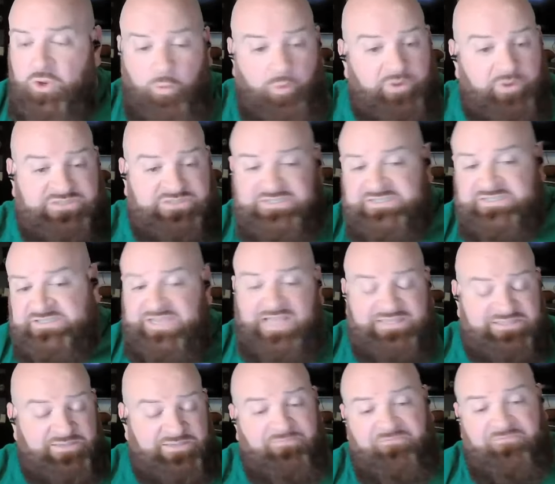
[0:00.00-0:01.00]
where she
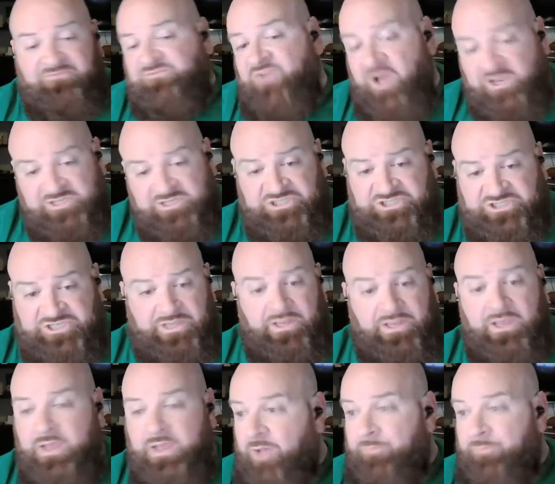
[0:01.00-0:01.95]
said some fuck shit